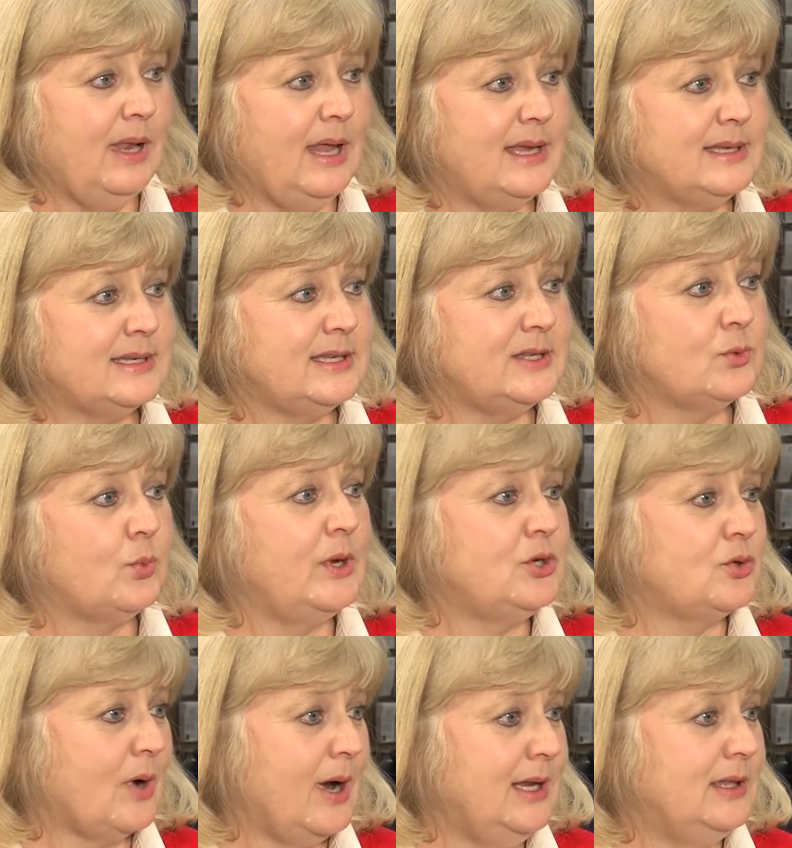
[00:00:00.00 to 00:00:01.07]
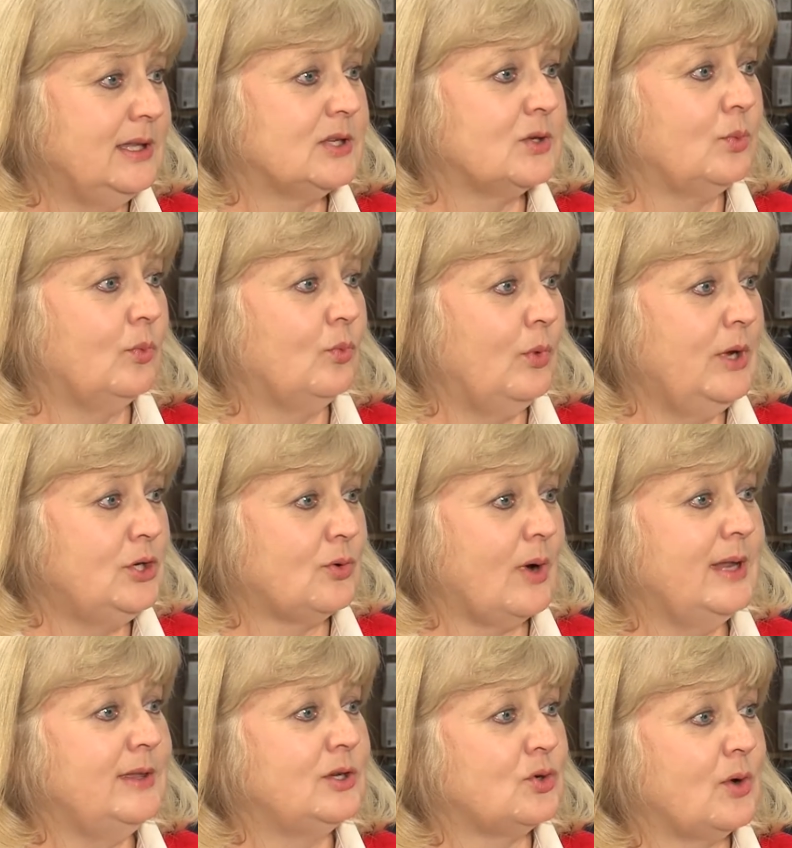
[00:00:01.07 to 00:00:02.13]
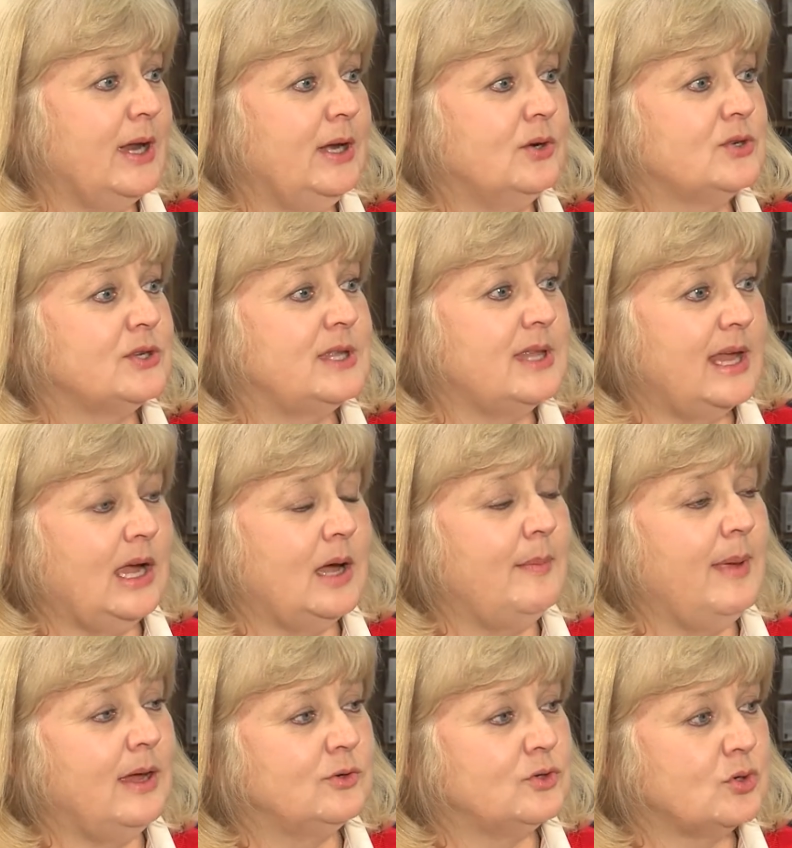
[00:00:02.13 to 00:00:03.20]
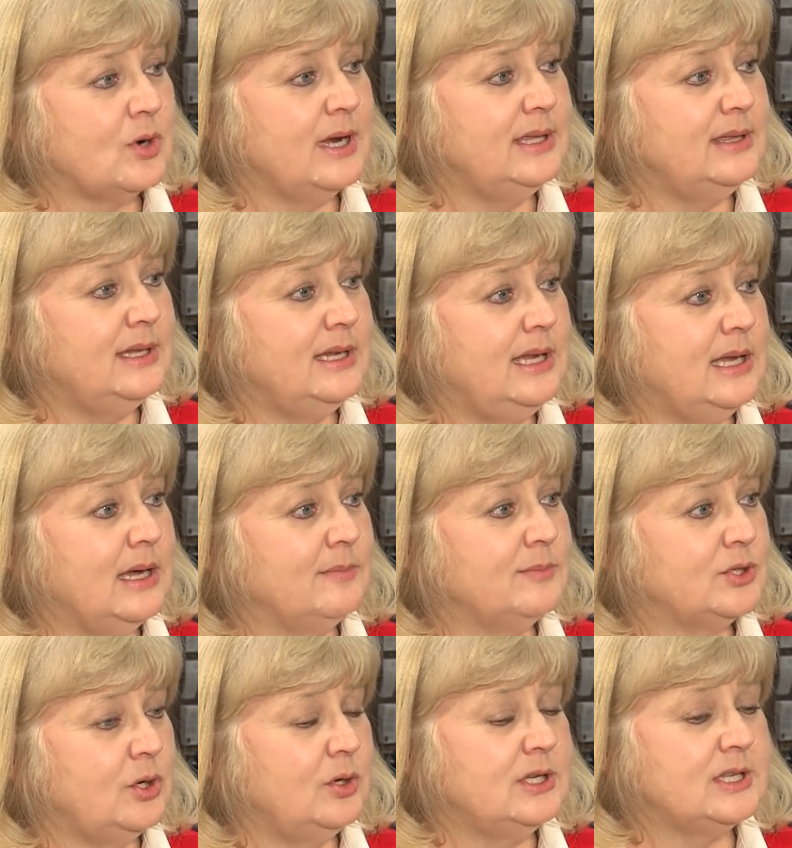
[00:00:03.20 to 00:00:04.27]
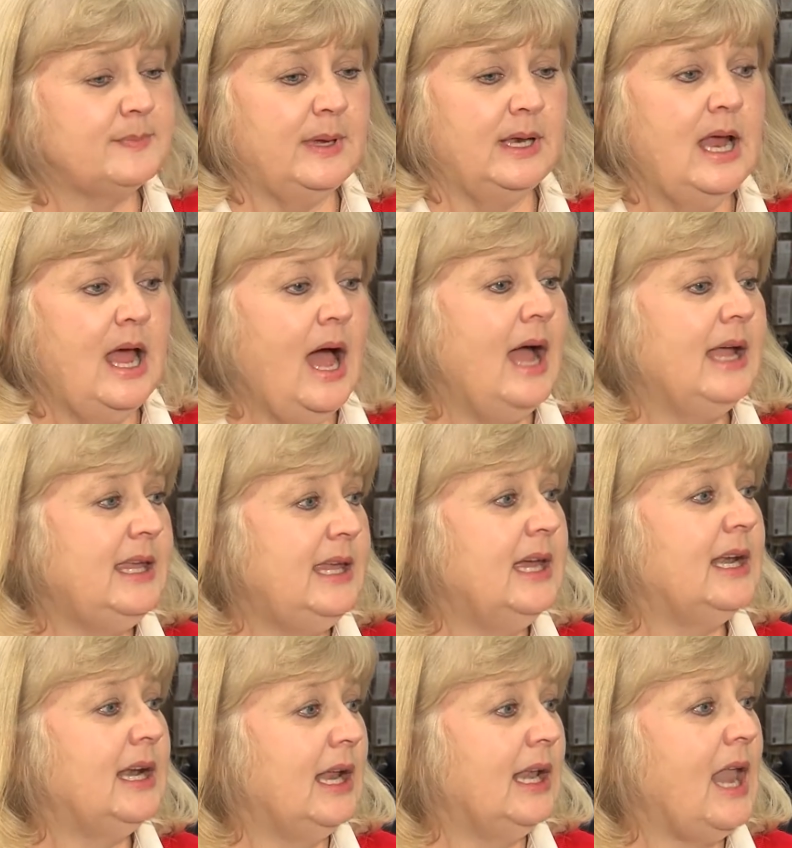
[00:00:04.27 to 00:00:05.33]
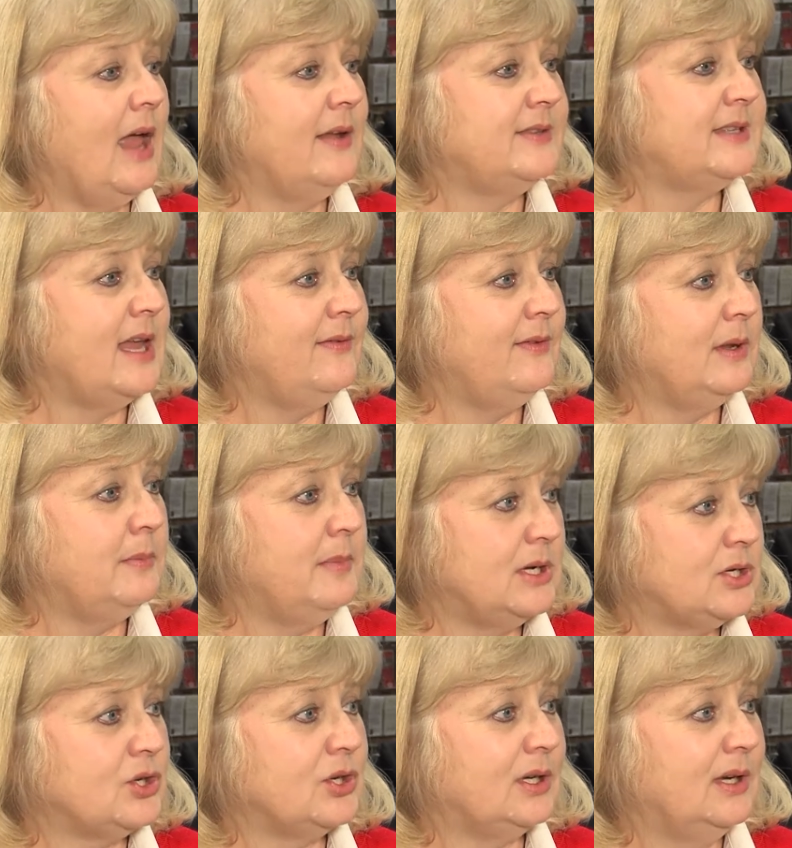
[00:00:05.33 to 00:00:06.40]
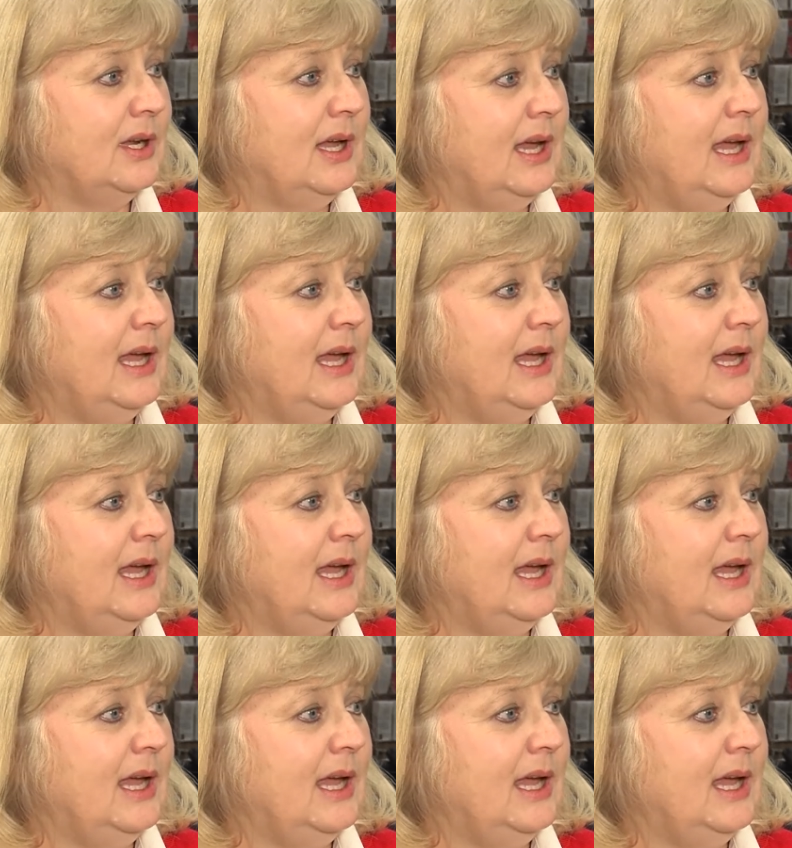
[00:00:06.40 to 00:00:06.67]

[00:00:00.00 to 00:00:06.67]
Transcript: lessons, we train the trainers, and they come out and train the students. But again, a life-saving mission.